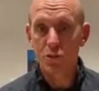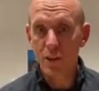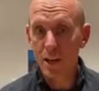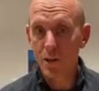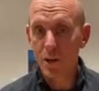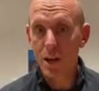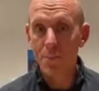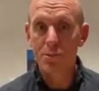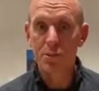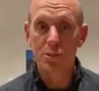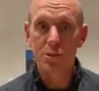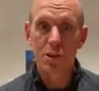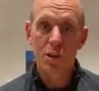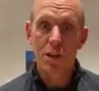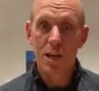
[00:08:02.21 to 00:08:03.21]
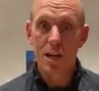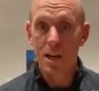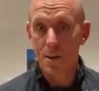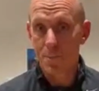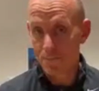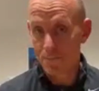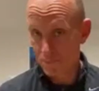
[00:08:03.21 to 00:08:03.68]
flare-ups,
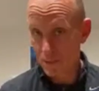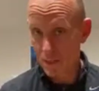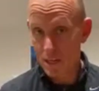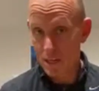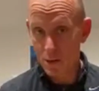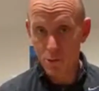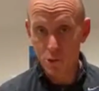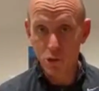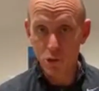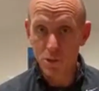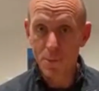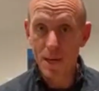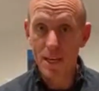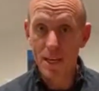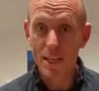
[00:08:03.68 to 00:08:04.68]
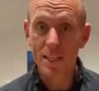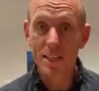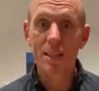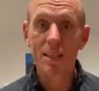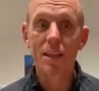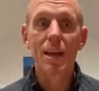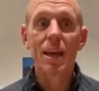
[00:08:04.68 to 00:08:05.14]
reduced pain.